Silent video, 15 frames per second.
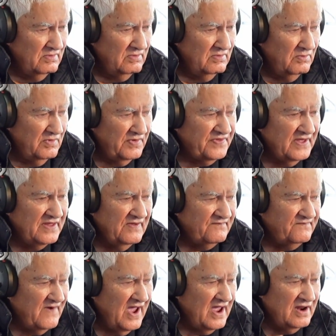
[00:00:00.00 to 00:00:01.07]
within the
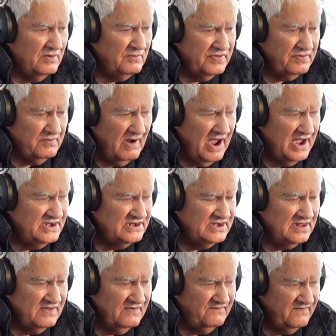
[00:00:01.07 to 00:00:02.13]
whānau, with
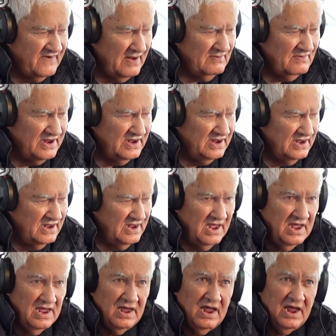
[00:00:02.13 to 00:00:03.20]
raising the family
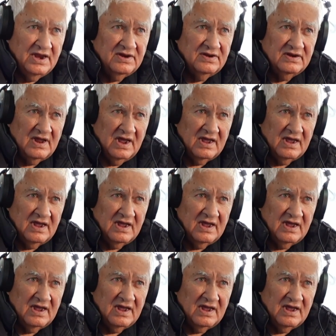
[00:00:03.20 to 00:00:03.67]
in